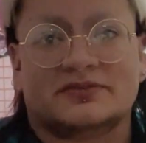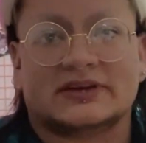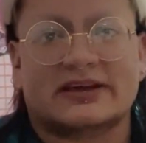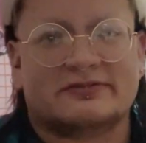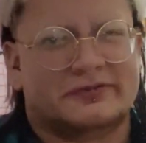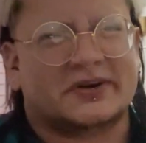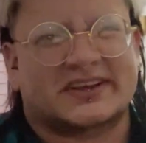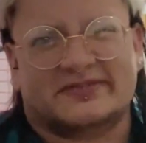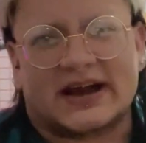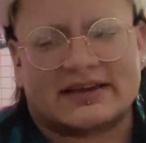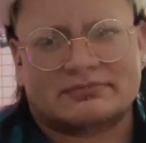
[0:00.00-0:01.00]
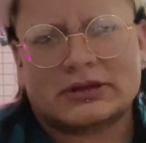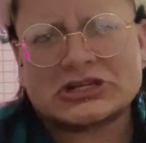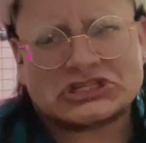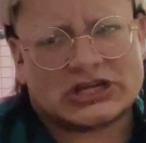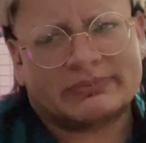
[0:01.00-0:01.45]
for, like, $45,
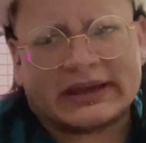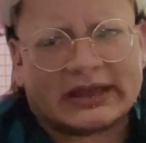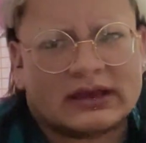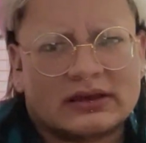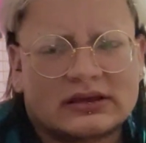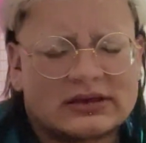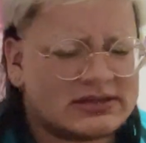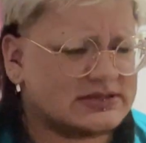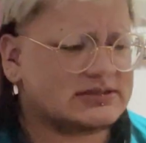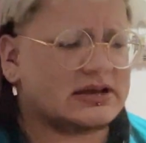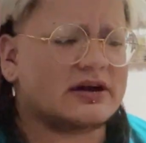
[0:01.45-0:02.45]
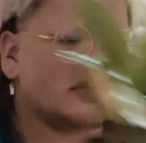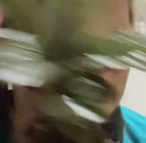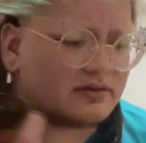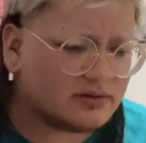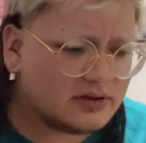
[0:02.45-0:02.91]
plus shipping.
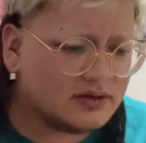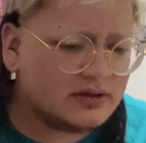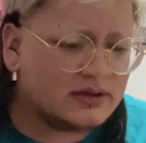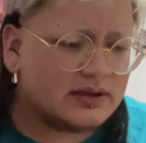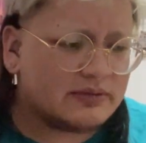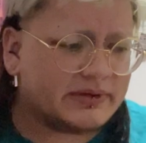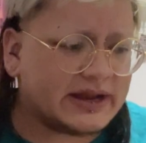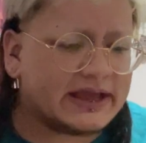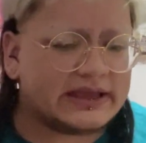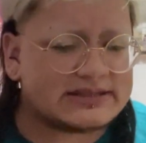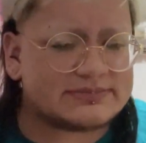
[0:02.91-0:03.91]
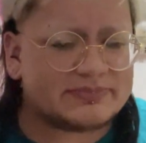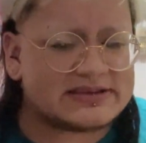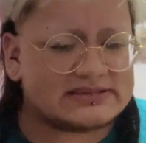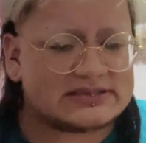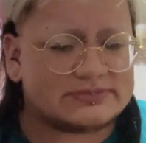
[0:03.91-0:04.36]
So, I mean, I get it's a
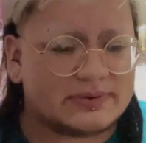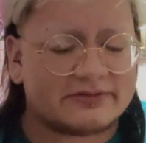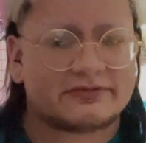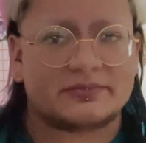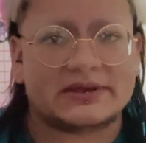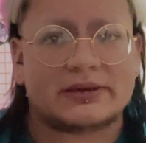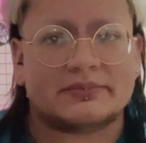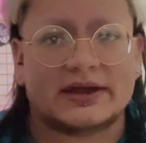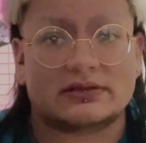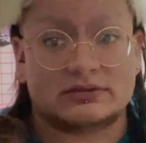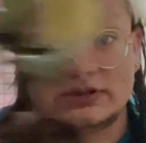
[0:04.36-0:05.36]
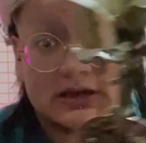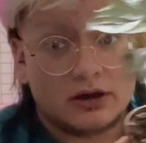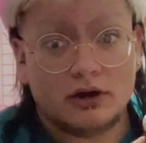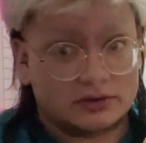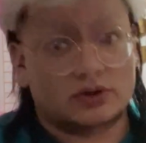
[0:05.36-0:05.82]
business, but for me, I'm like,
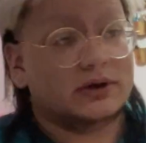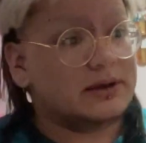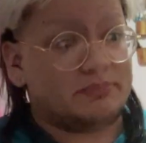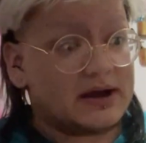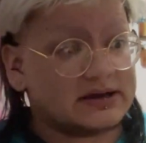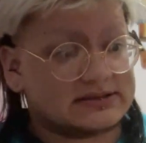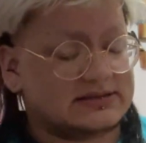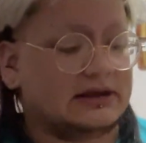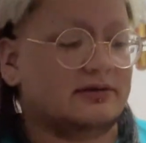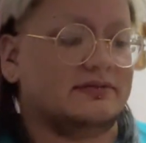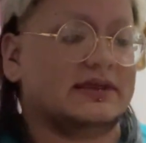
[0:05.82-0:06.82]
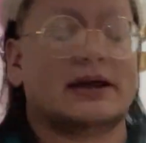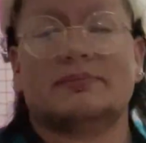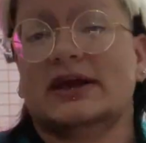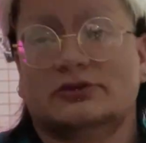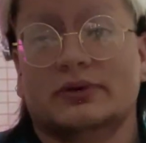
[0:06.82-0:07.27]
oh, $20? I don't even think I
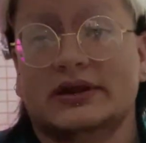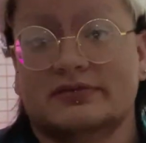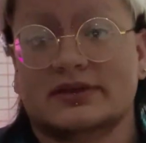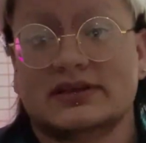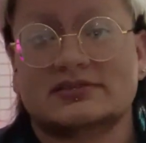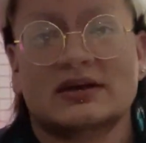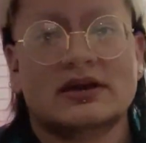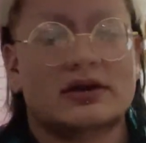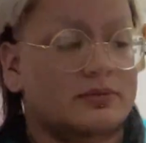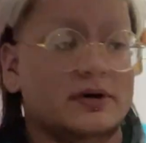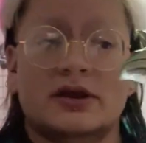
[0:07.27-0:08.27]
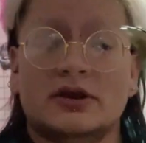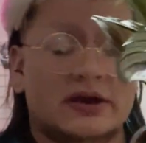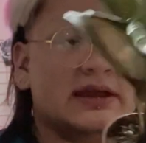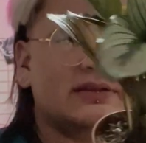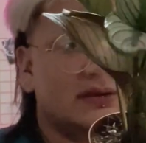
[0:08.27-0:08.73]
paid $20 for this. What a
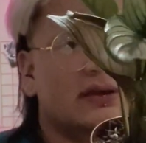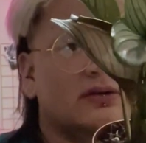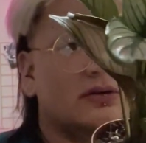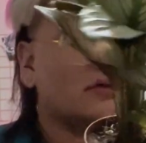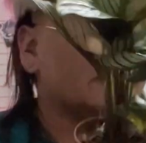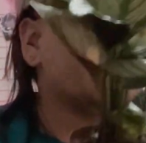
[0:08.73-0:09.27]
great deal.